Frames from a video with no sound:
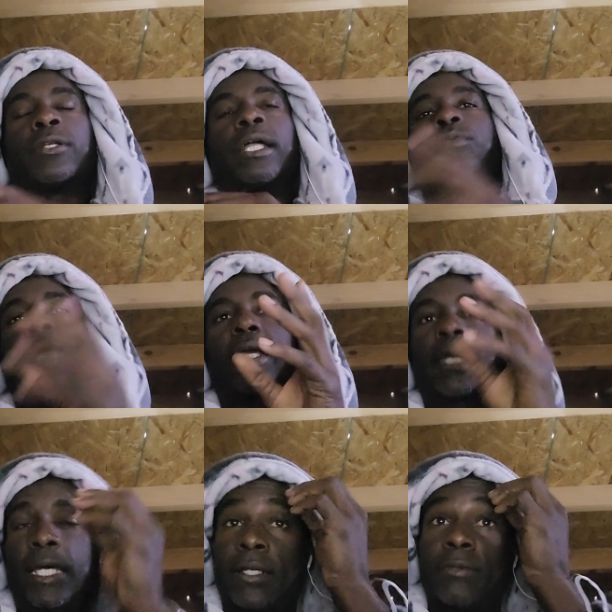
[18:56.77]
and that's why I
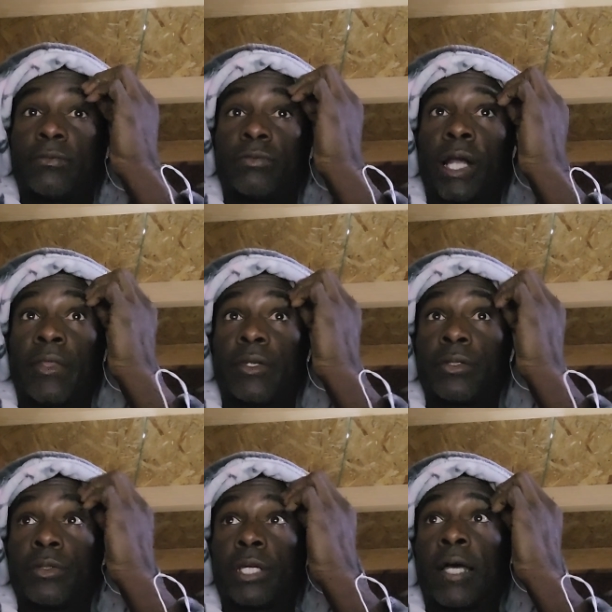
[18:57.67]
kind of rather
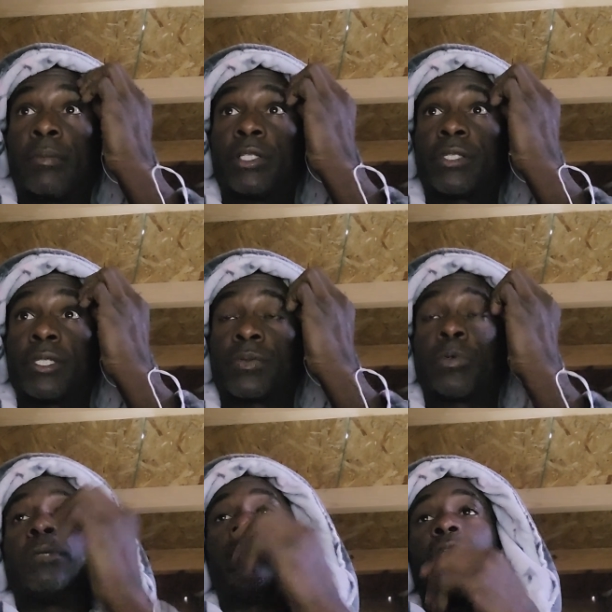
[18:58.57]
do comments this
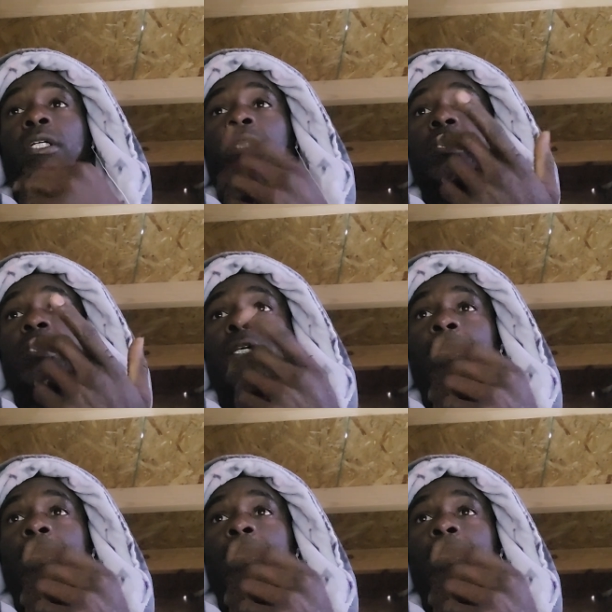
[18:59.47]
way because,